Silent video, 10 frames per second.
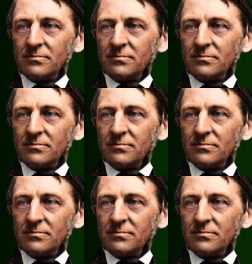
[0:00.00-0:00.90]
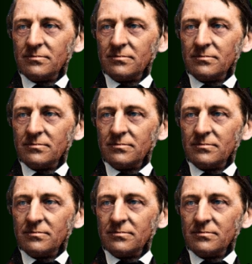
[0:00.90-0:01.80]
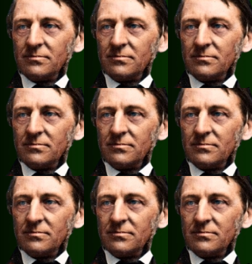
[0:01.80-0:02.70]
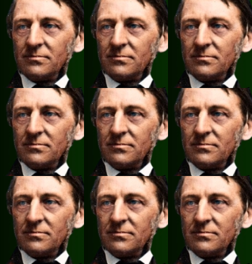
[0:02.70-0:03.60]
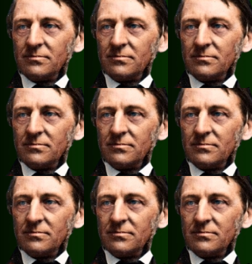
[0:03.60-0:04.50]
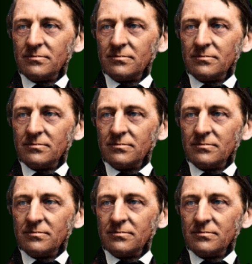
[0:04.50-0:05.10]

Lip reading: (no lip movement)